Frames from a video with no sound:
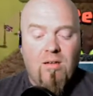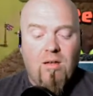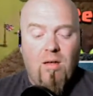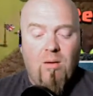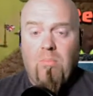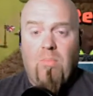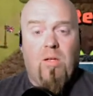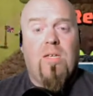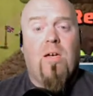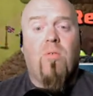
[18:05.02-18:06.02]

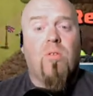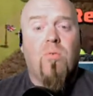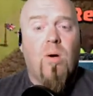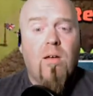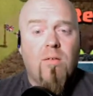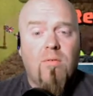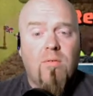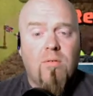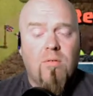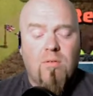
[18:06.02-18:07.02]
a Town Hall 12.
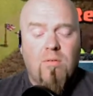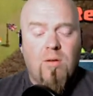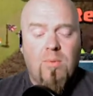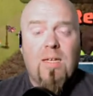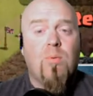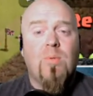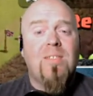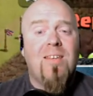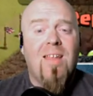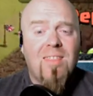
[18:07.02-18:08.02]
I mean, like it was
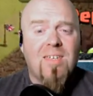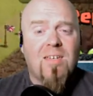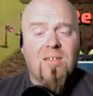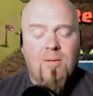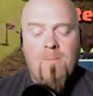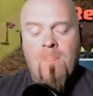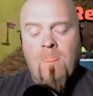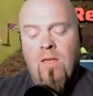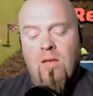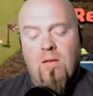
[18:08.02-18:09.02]
nothing.
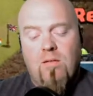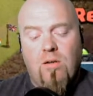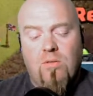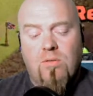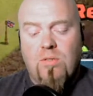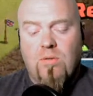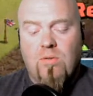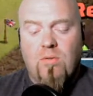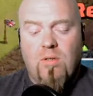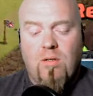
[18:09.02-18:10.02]
You know,
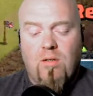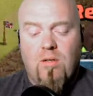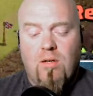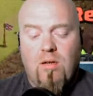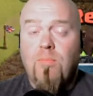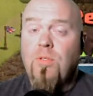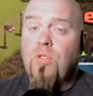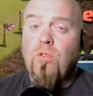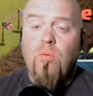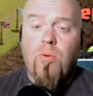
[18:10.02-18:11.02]
so I'm
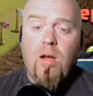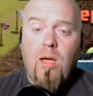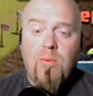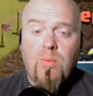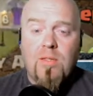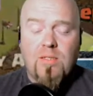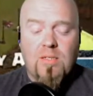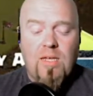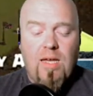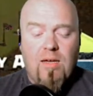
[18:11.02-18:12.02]
super happy with this
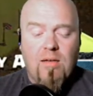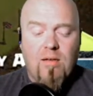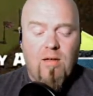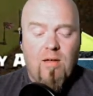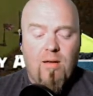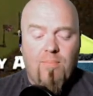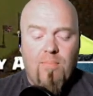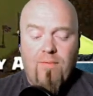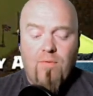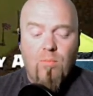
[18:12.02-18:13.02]
attack.
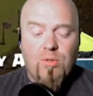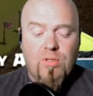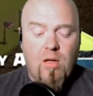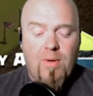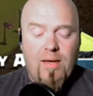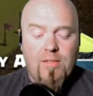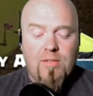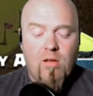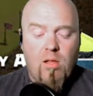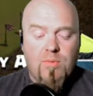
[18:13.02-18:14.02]
I've almost got my ice
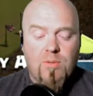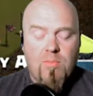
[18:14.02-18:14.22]
golems